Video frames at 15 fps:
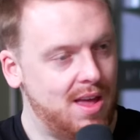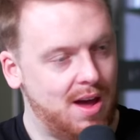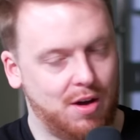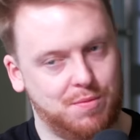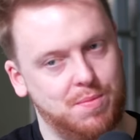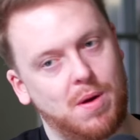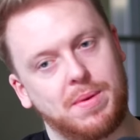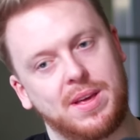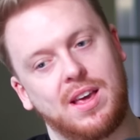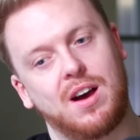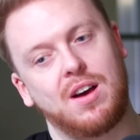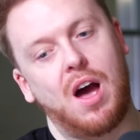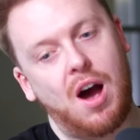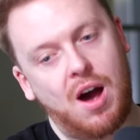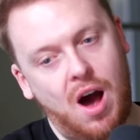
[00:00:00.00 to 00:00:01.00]
I was probably.
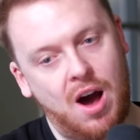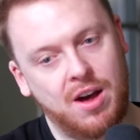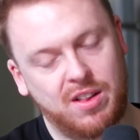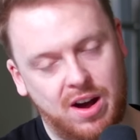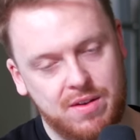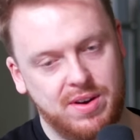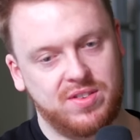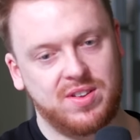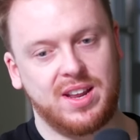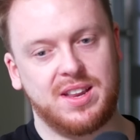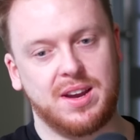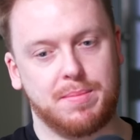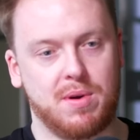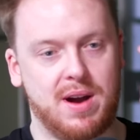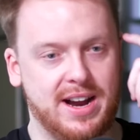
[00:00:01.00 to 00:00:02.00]
I I, I recently
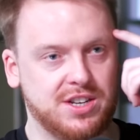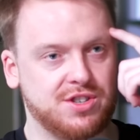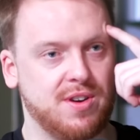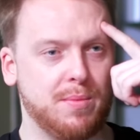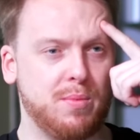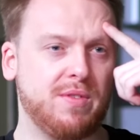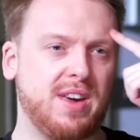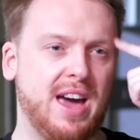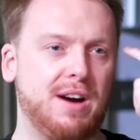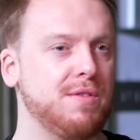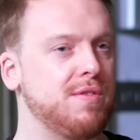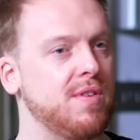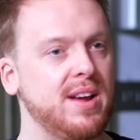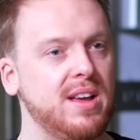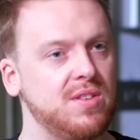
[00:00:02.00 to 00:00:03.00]
did a brand trip with
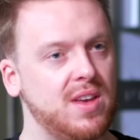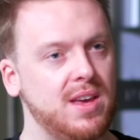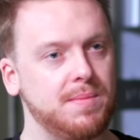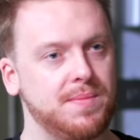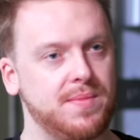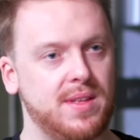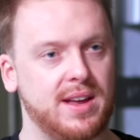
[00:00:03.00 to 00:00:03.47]
Calfreezy